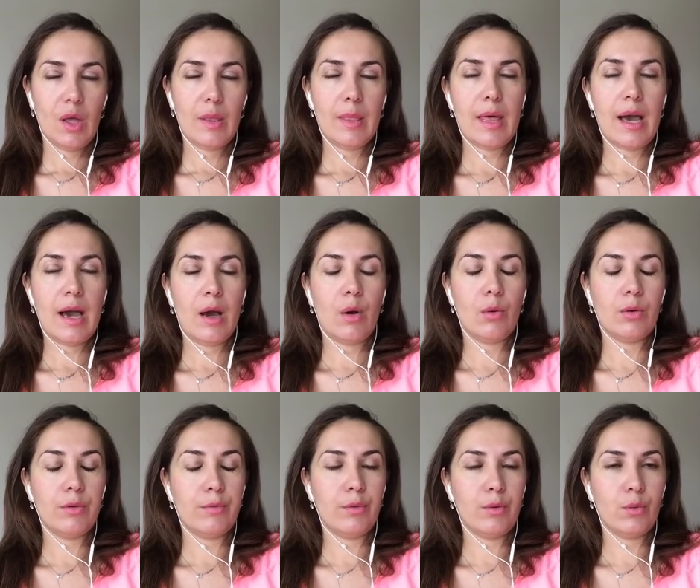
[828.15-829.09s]
Now,
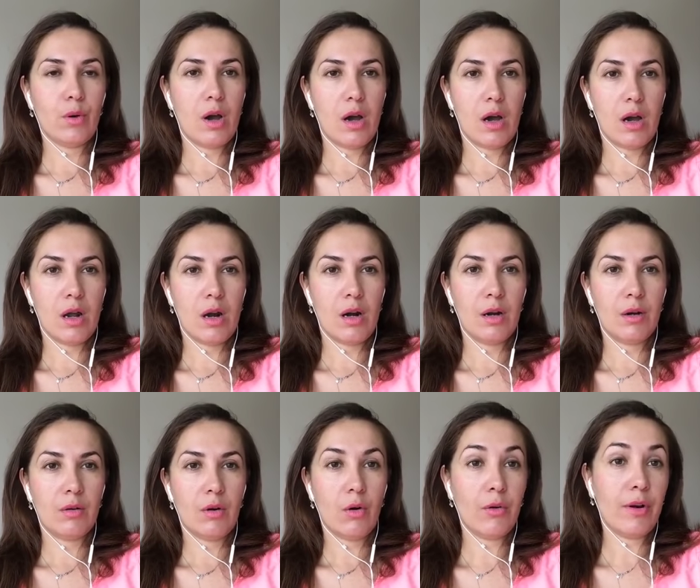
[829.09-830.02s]
if you are
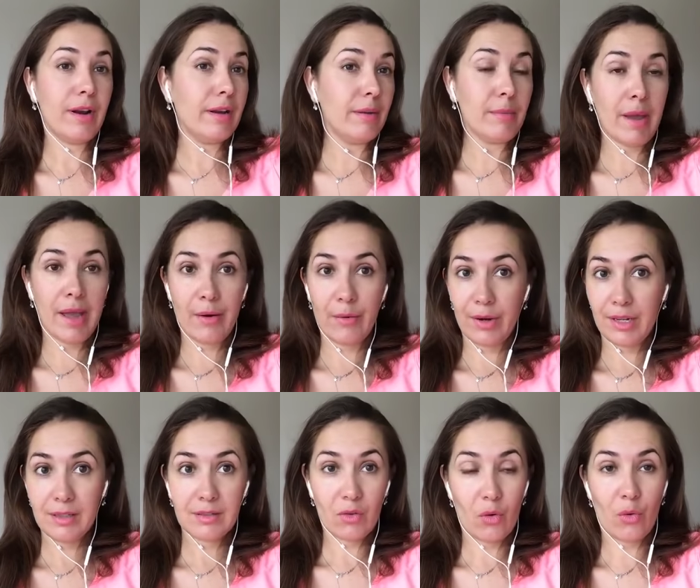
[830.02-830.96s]
already
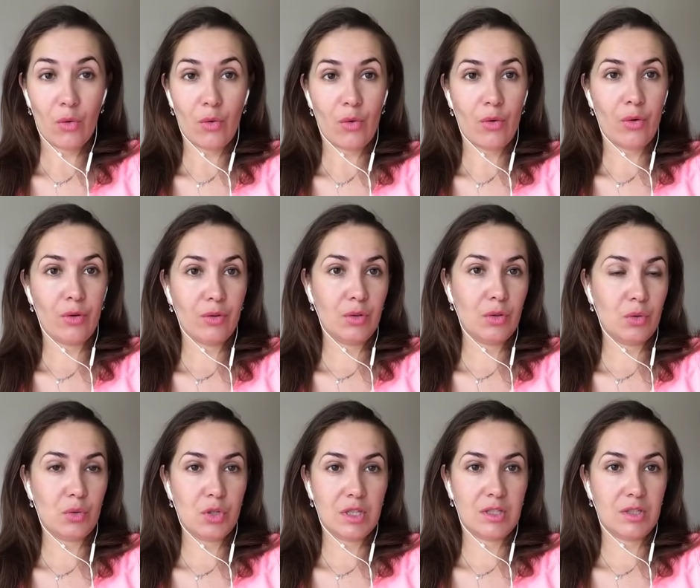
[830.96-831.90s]
married, or you
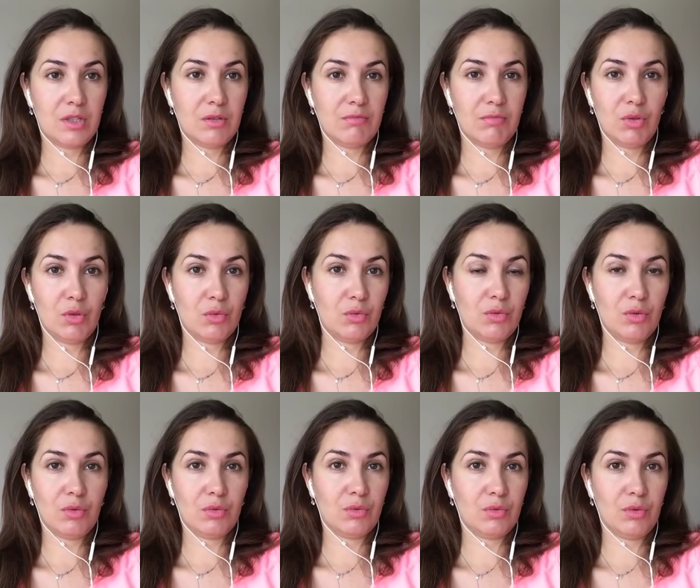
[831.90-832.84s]
just
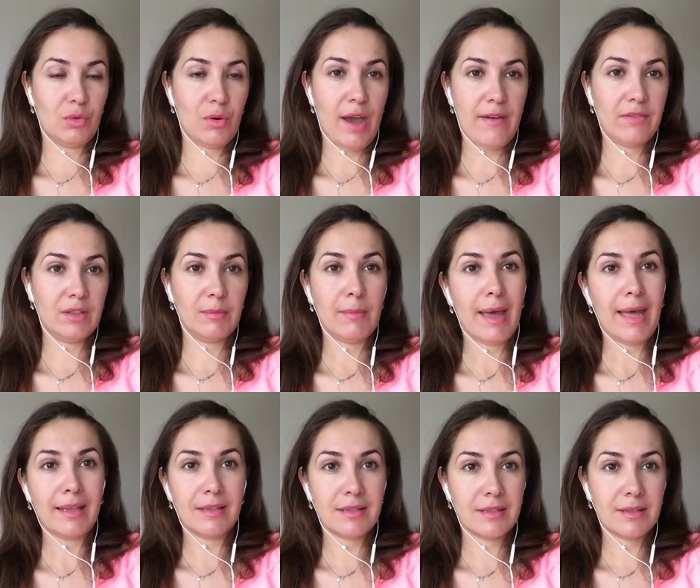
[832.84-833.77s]
you haven't
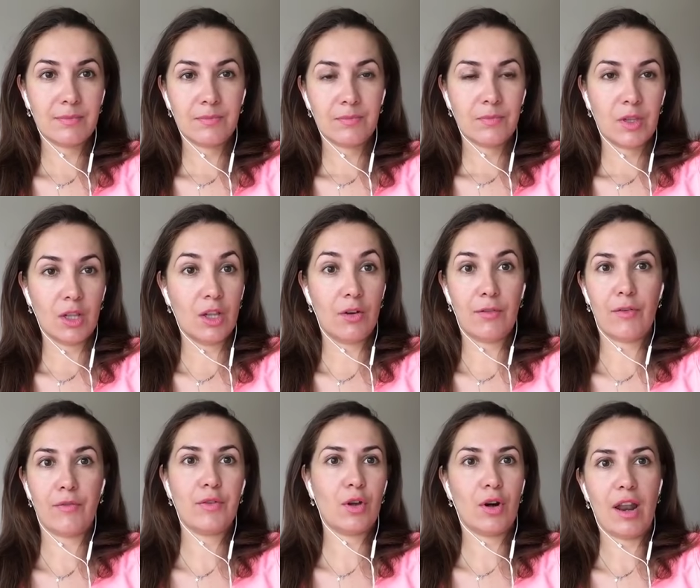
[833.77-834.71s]
met love
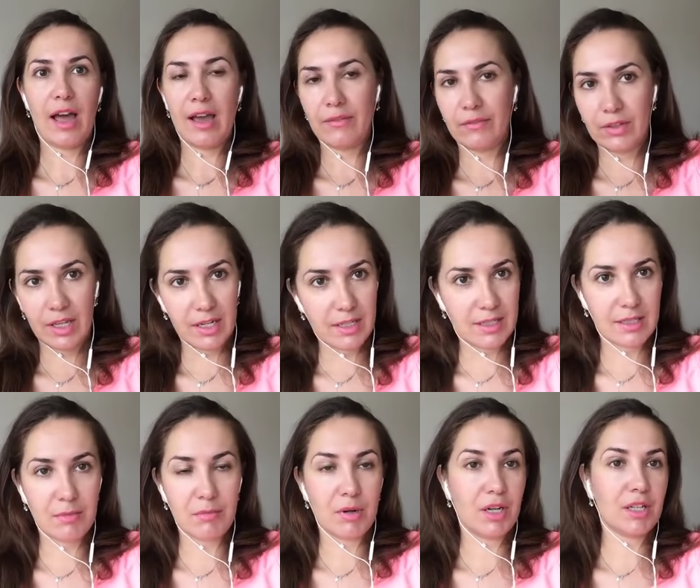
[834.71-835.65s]
of your life that is
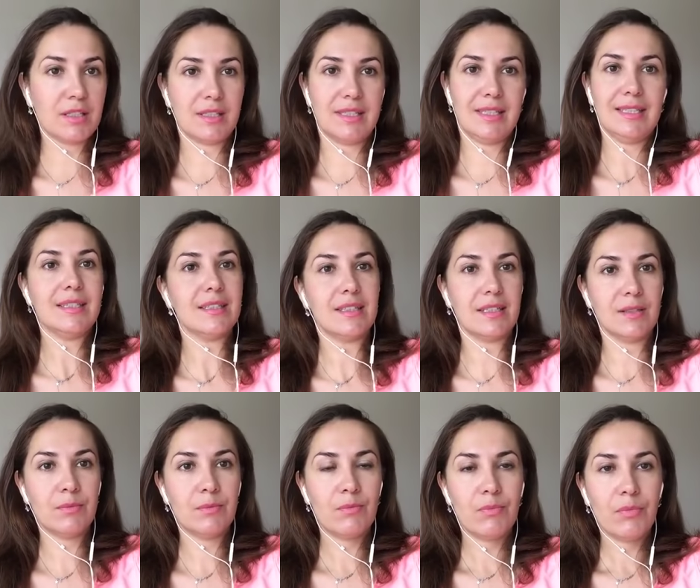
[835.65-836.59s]
American
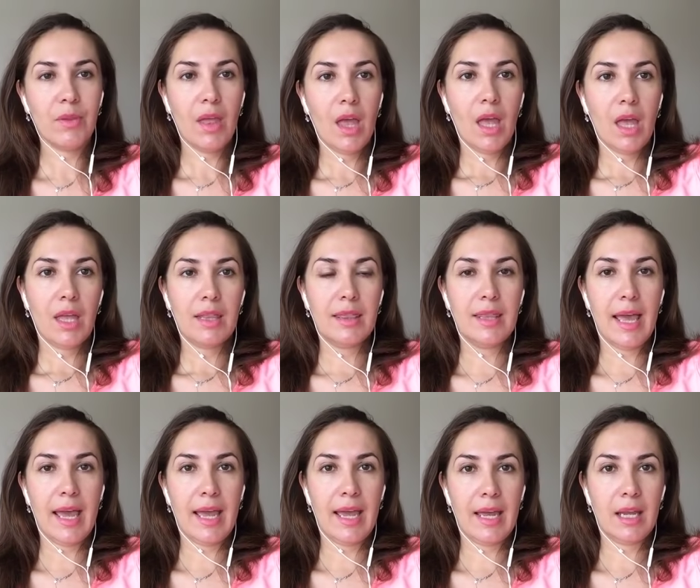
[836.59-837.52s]
citizen,
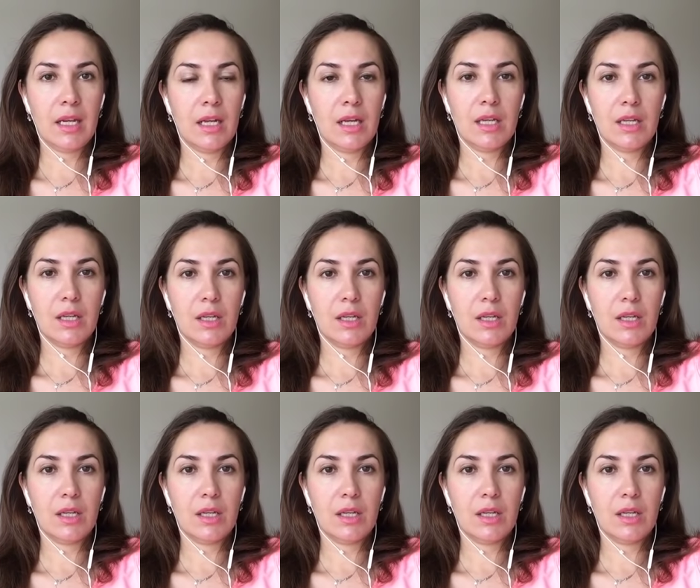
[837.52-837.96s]
then